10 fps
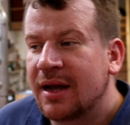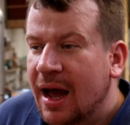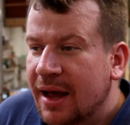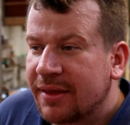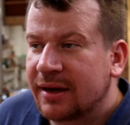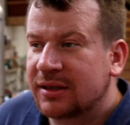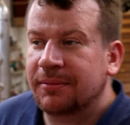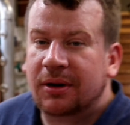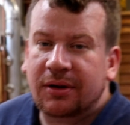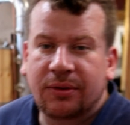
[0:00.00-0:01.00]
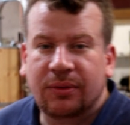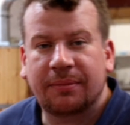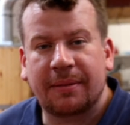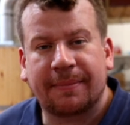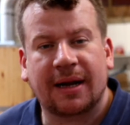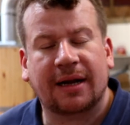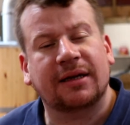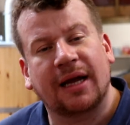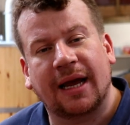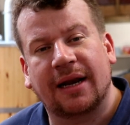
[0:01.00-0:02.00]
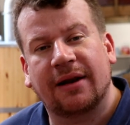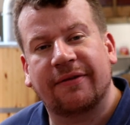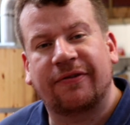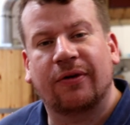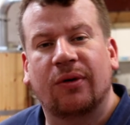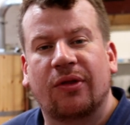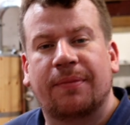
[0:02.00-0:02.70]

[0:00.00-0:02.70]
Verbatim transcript: and then tomorrow we'll be back in for the